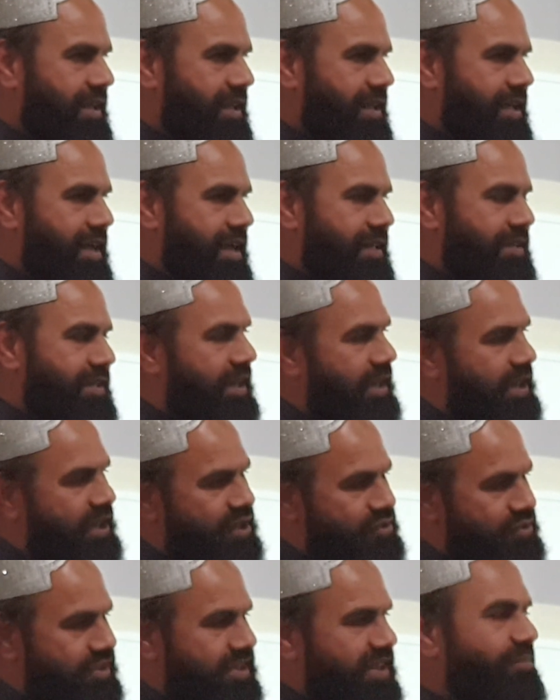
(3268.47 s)
And then he used
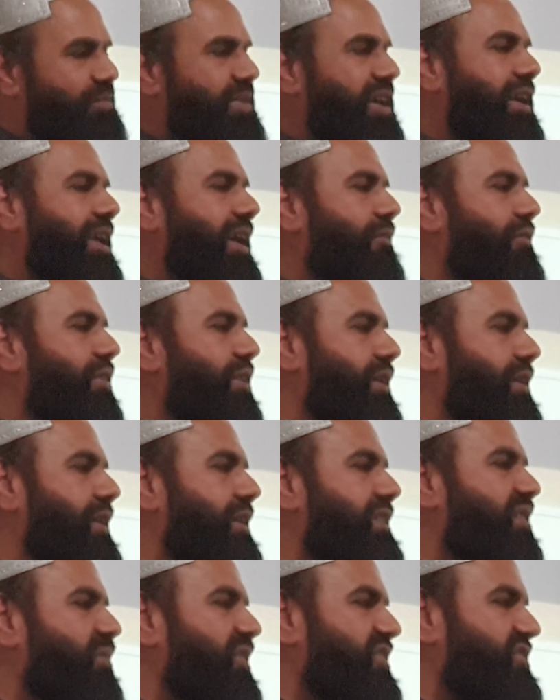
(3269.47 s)
to come back, have a dinner in
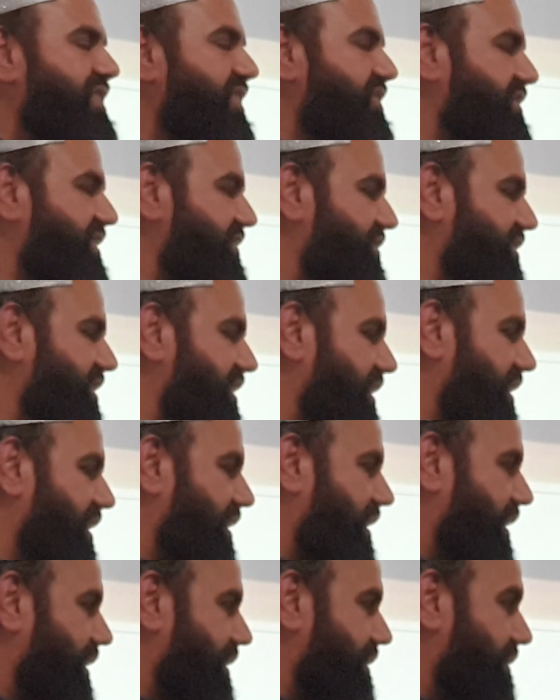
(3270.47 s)
Damascus in Syria again.